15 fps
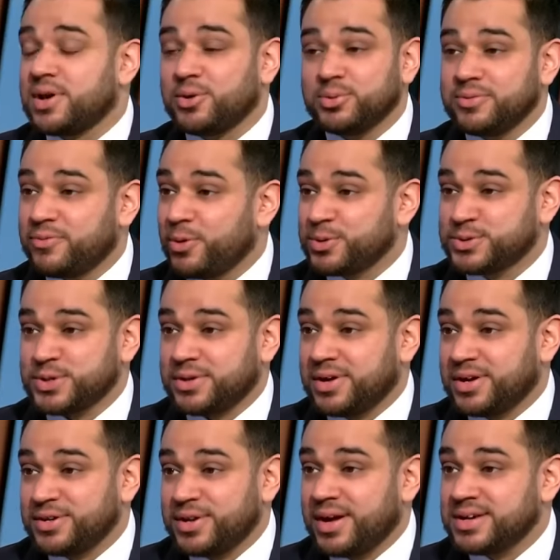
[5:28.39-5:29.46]
I only focus on
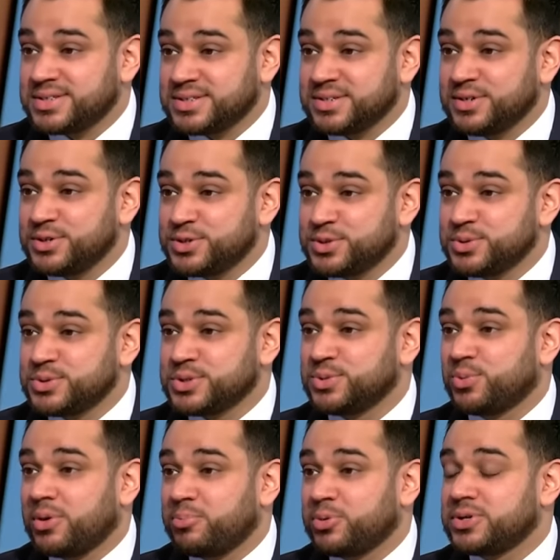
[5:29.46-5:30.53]
Edison issues and
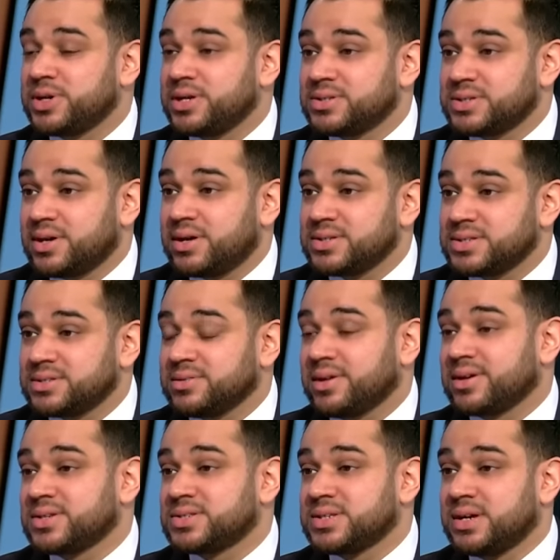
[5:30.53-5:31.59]
what pertains to Edison.
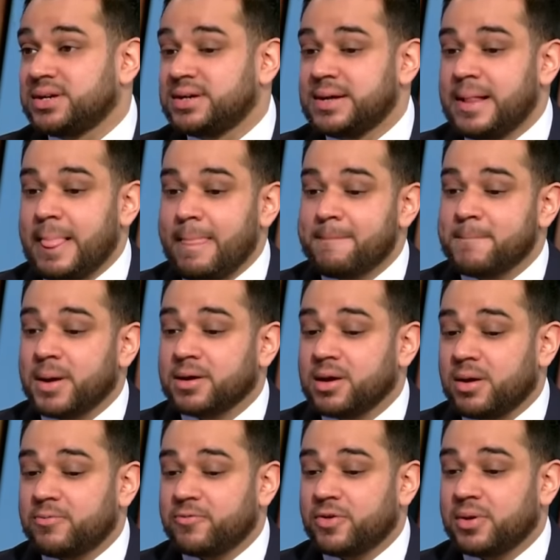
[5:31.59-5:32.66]
Like I said, I
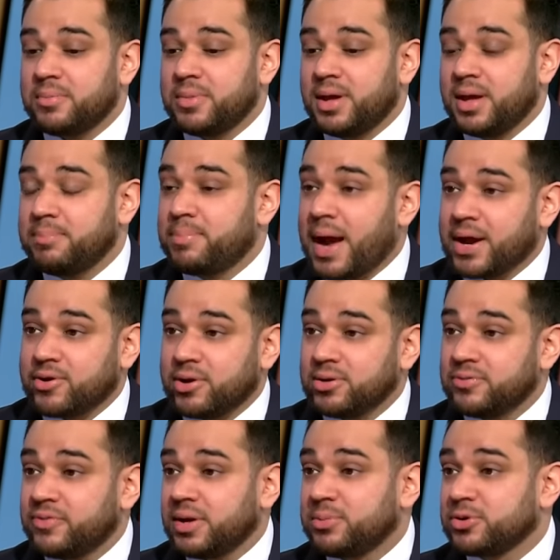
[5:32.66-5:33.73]
come from a background
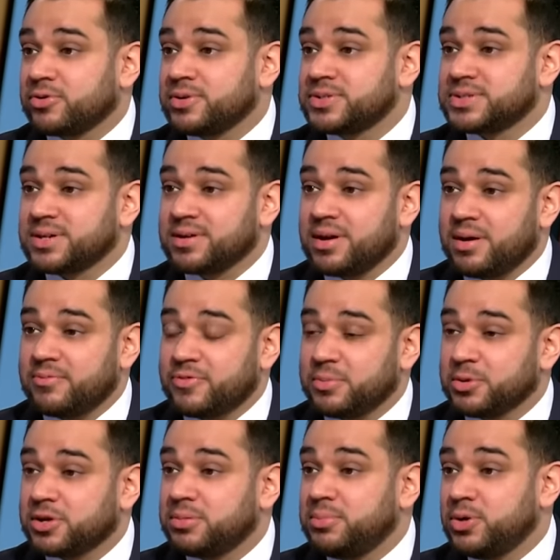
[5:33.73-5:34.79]
of immigrants. I come
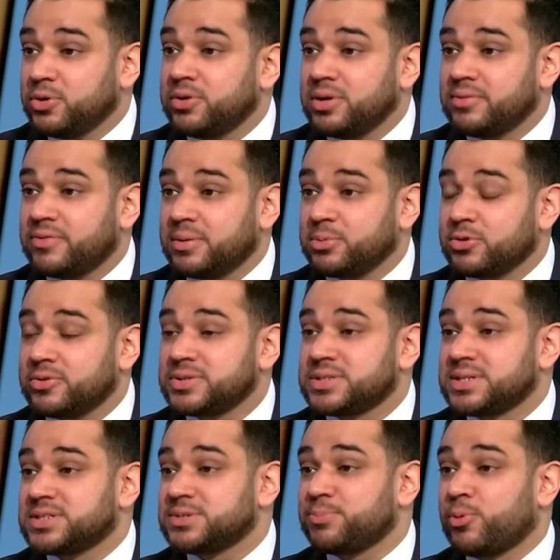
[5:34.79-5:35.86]
from a community of immigrants
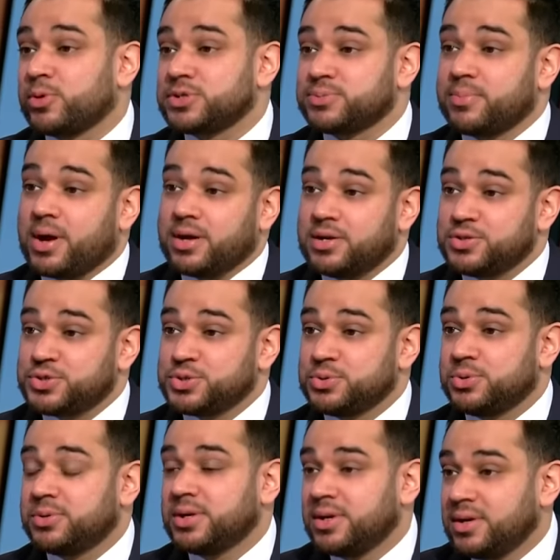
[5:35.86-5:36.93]
that supports my
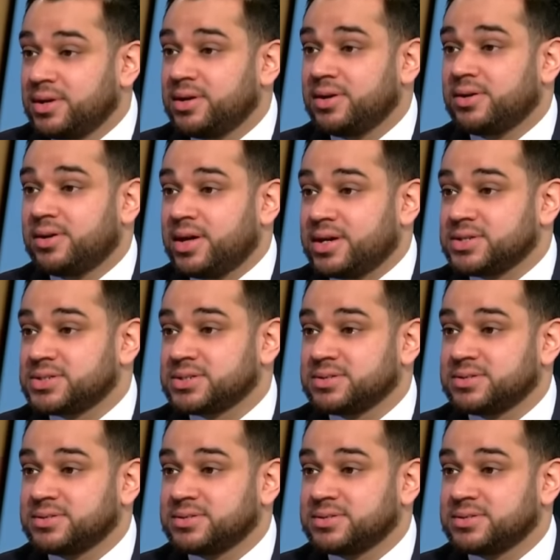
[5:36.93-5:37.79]
issue here in Edison.